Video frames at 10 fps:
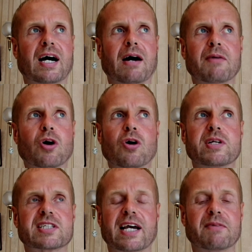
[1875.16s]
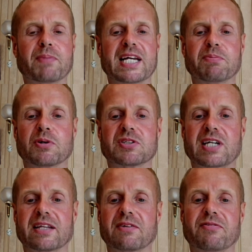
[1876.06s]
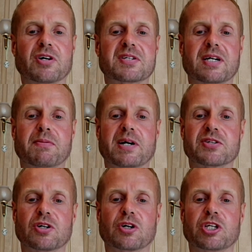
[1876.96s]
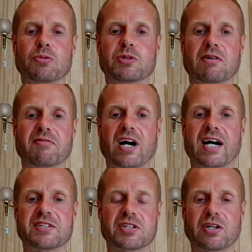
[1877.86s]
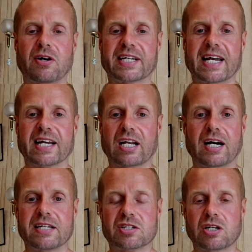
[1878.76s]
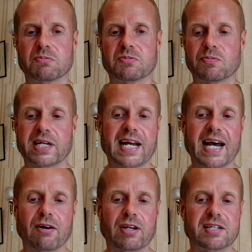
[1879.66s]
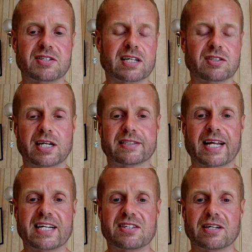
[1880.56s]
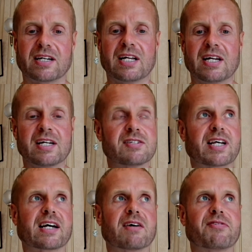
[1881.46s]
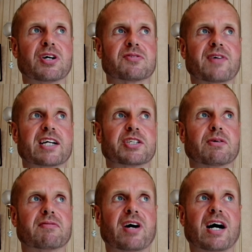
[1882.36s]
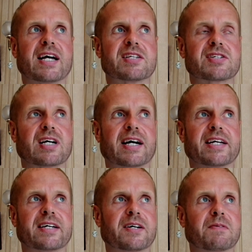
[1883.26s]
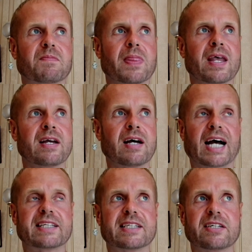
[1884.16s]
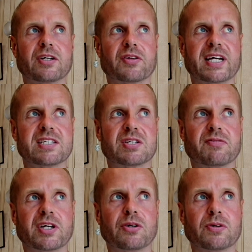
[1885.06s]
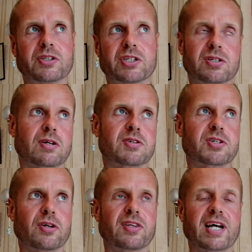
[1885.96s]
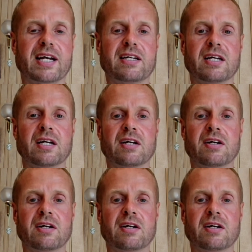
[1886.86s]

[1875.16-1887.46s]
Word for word: I, am always getting people saying the first time I saw you was on Vice. You know, I'm getting clients come to me now, like six years later, saying I first found you on Vice. I um I did another interview just on Sunday